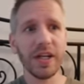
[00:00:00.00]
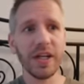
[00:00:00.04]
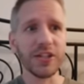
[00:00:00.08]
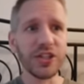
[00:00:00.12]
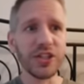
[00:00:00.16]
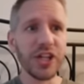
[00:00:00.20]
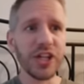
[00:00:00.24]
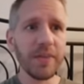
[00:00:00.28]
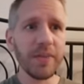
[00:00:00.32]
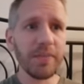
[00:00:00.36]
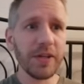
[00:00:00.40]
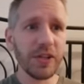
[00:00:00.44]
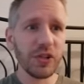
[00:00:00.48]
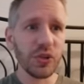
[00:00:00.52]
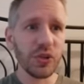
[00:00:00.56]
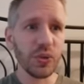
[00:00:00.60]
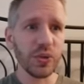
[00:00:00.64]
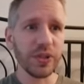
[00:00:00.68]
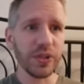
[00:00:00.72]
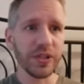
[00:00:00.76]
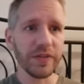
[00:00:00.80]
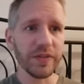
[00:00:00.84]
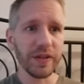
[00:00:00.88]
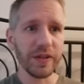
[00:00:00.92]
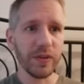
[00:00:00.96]
champion
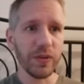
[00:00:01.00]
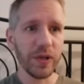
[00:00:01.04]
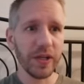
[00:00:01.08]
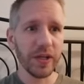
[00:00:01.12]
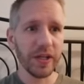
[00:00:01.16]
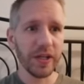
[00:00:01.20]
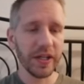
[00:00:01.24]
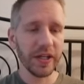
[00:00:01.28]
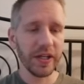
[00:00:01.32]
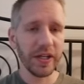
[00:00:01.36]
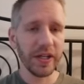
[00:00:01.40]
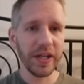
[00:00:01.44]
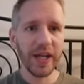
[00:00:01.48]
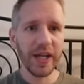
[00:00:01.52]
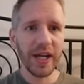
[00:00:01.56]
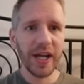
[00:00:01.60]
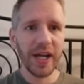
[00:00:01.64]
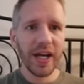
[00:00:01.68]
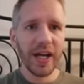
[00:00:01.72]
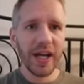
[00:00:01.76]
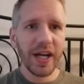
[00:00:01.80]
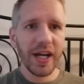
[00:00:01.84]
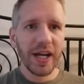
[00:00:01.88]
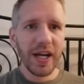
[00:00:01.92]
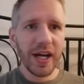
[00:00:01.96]
jewels if I wanted.
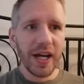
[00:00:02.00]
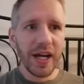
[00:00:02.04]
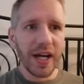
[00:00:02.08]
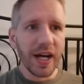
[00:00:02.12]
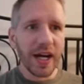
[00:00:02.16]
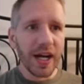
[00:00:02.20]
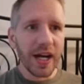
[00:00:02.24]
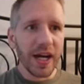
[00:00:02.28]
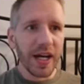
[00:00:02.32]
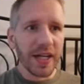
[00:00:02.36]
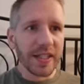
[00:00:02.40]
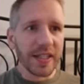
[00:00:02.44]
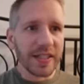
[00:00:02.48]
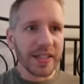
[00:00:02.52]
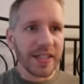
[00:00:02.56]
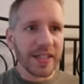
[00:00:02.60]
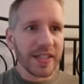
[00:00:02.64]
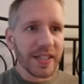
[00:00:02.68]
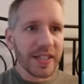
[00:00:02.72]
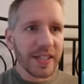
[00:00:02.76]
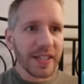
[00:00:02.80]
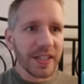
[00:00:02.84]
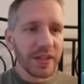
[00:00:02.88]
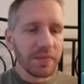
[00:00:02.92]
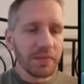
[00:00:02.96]

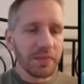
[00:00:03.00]
6